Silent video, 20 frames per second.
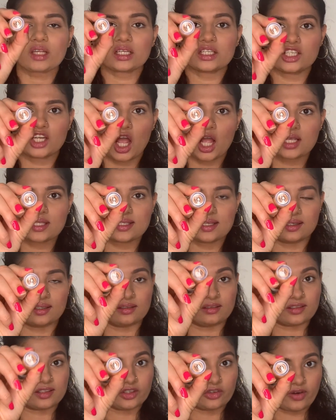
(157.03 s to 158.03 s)
dark
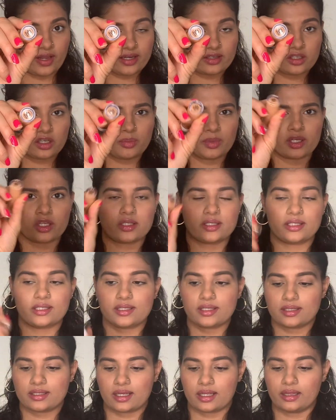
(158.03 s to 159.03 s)
circle corrector because this
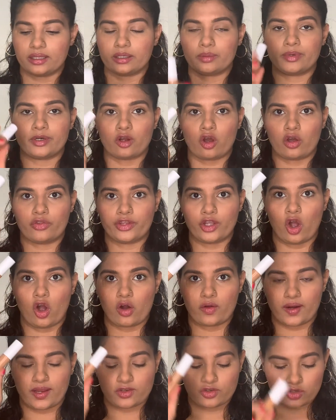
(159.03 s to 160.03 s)
is a little bit on the
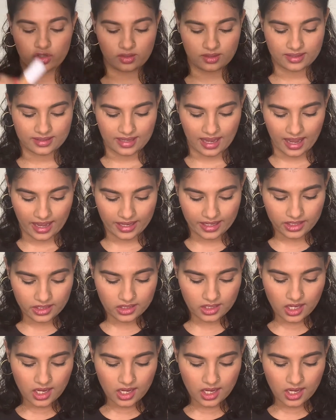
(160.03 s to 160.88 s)
orange side.